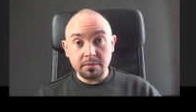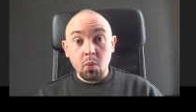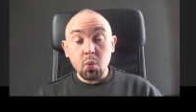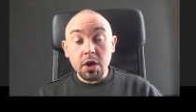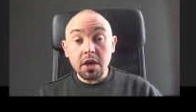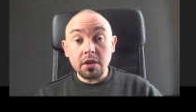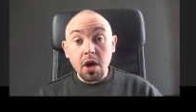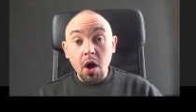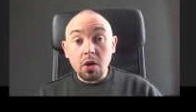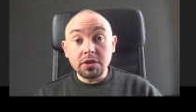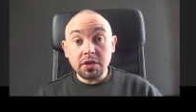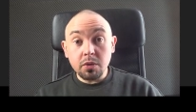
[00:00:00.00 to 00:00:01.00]
We can
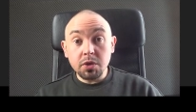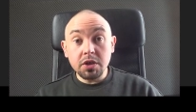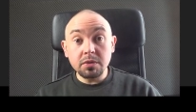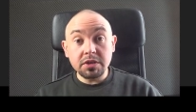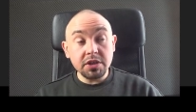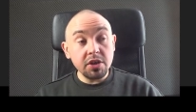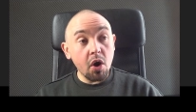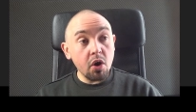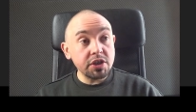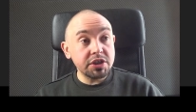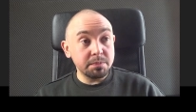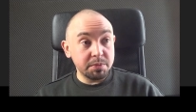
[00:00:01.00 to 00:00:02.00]
also use the
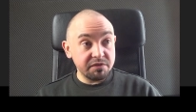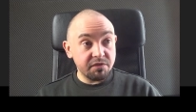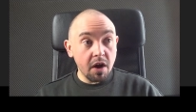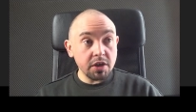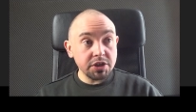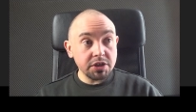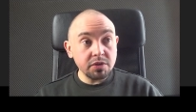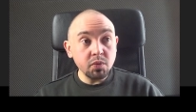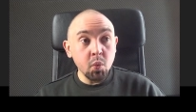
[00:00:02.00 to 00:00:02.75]
RGB function